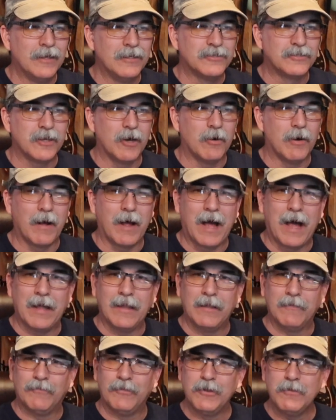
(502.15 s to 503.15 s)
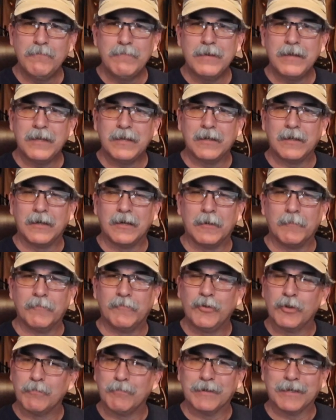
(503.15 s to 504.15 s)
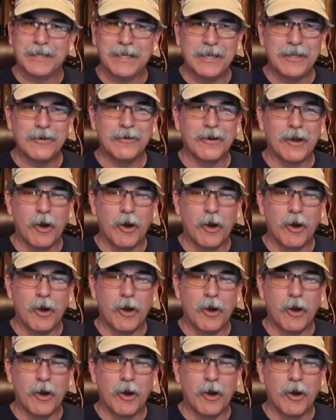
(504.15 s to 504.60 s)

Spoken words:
So if you're a beginner,